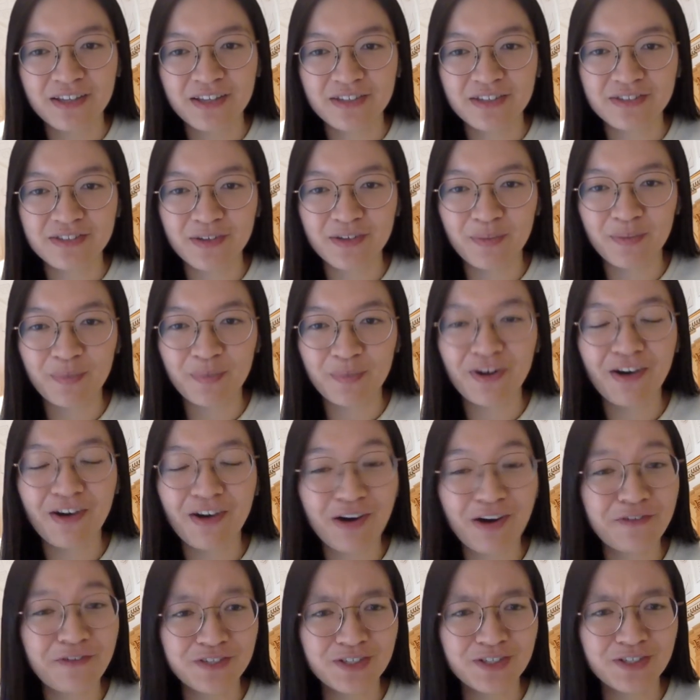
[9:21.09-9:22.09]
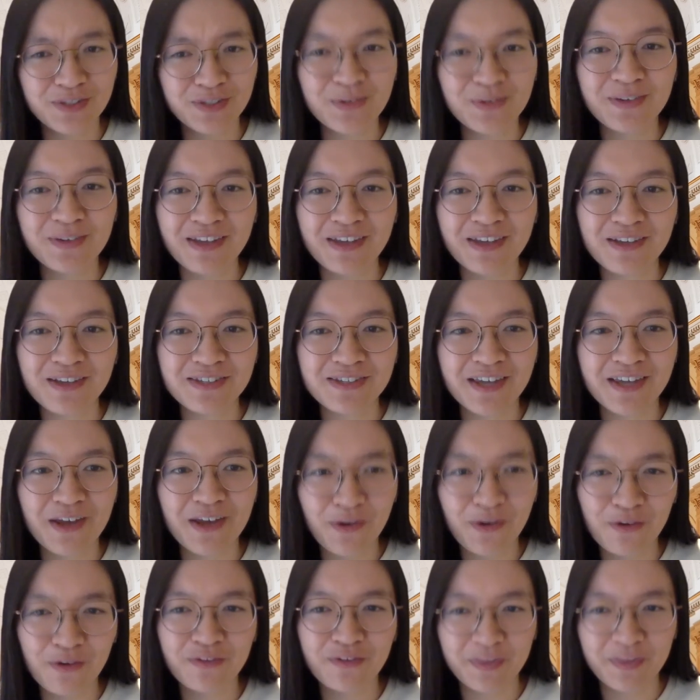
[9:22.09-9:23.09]
So, but after 2 years in
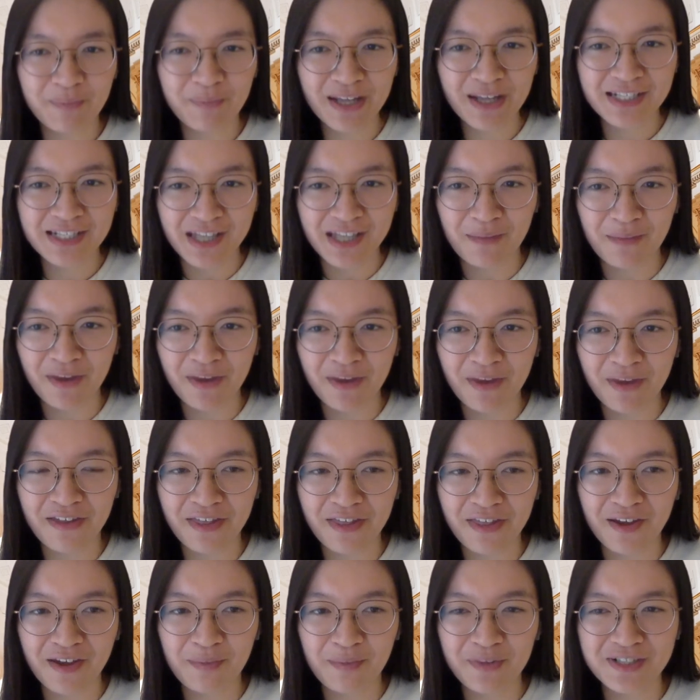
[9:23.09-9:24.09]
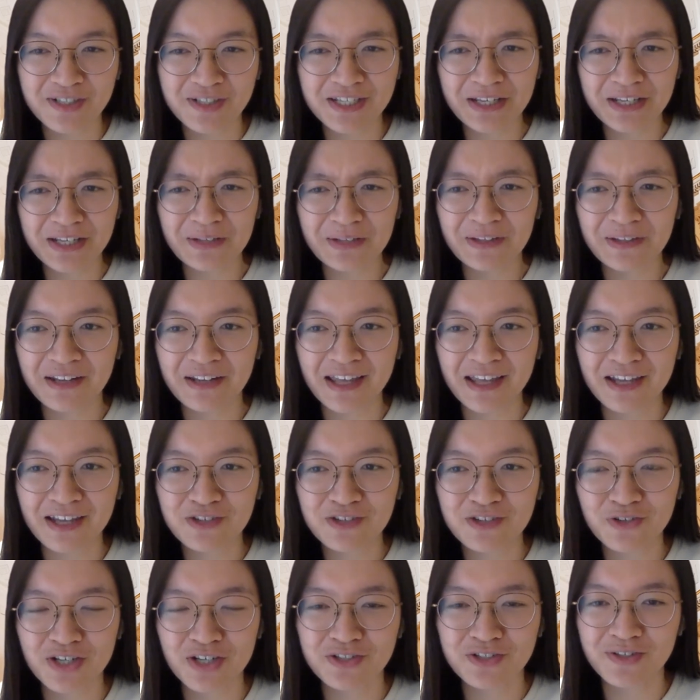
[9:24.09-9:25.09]
COVID pandemic, I think I particularly
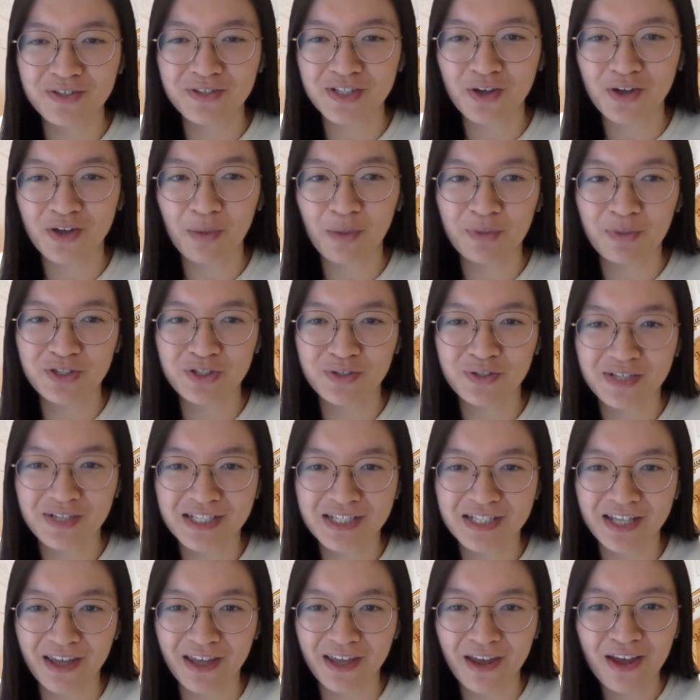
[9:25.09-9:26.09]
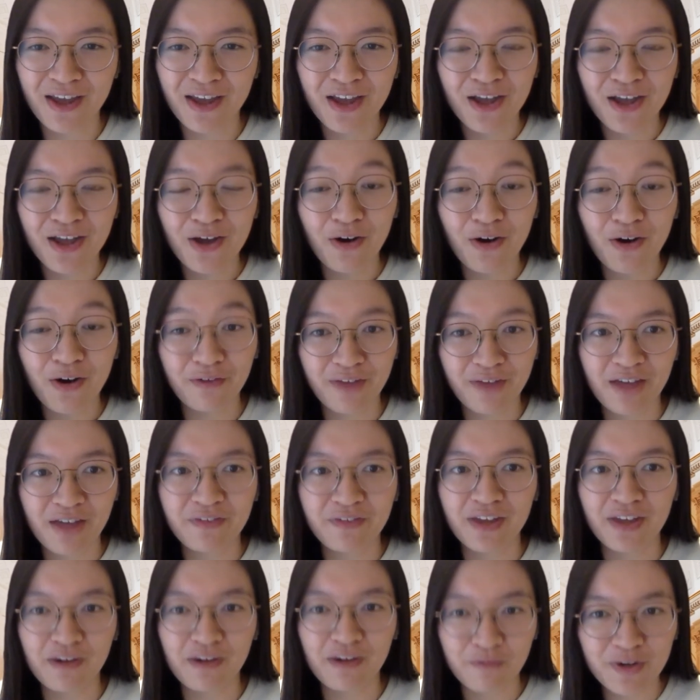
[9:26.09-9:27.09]
treasure the opportunity of
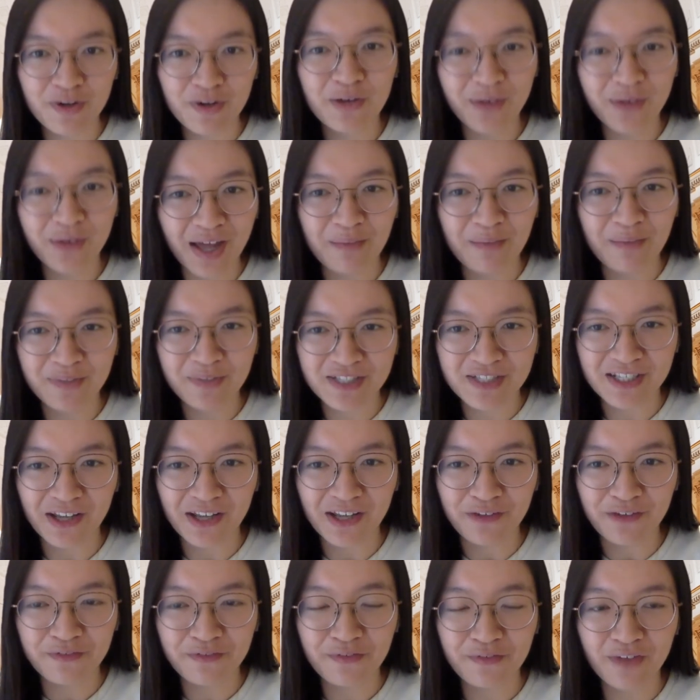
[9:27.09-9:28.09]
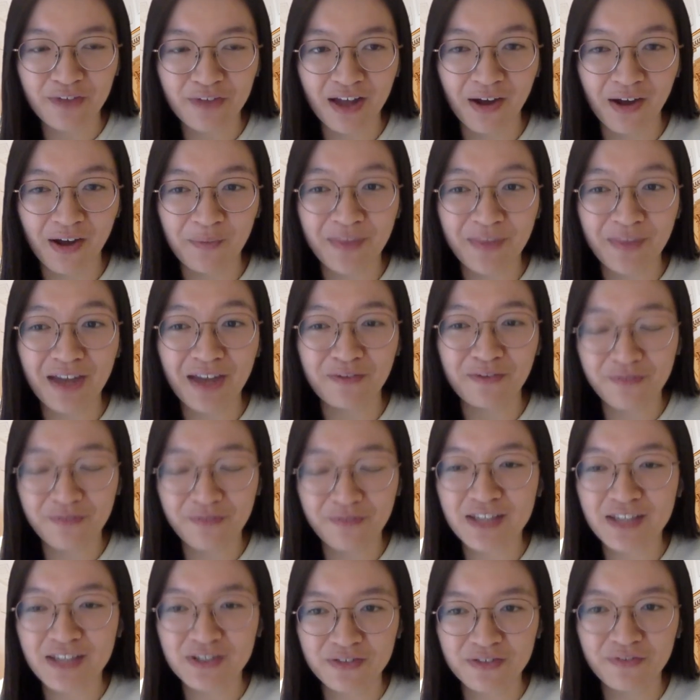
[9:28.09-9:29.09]
having a real campus life and
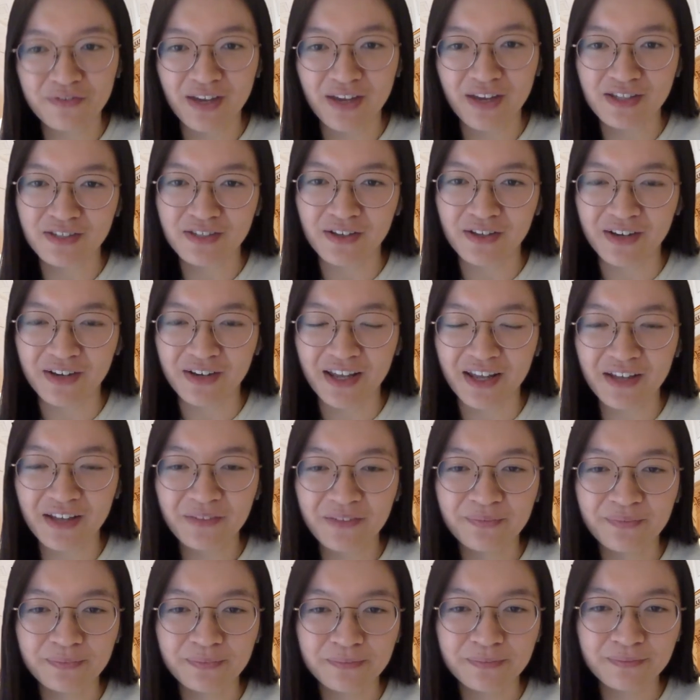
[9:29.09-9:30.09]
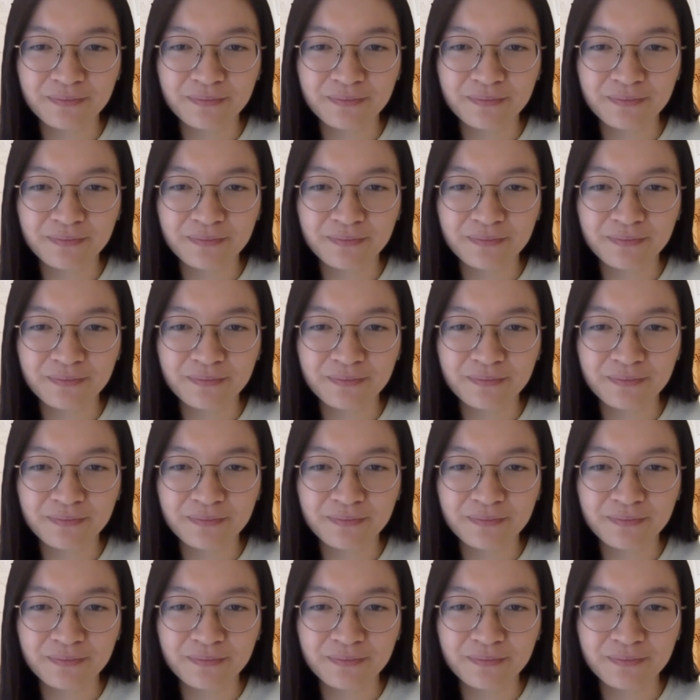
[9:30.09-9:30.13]
face-to-face learning.